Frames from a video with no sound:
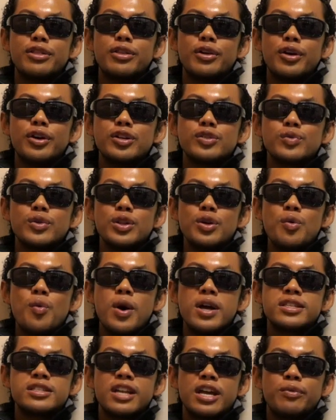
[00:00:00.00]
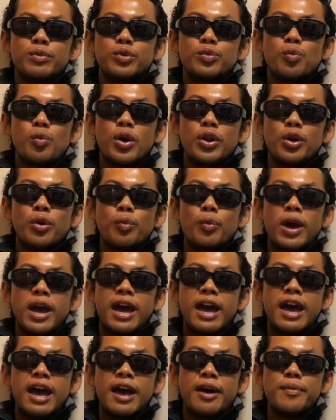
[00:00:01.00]
those were the ones that I would want to
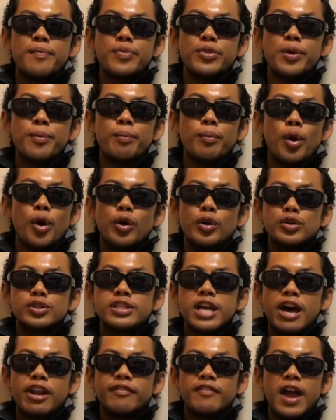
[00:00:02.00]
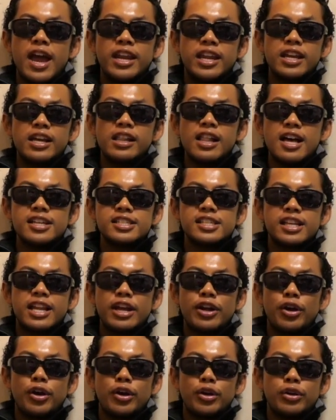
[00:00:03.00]
wear the most out of any glasses that
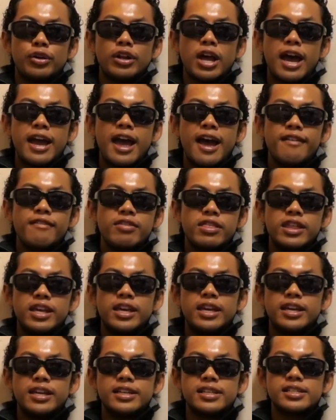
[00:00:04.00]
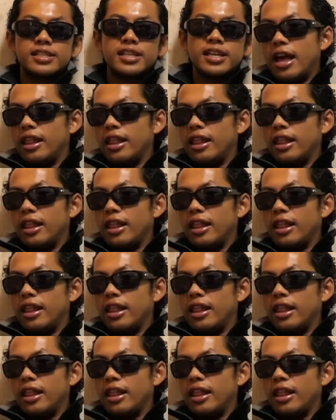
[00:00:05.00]
I own. I have these.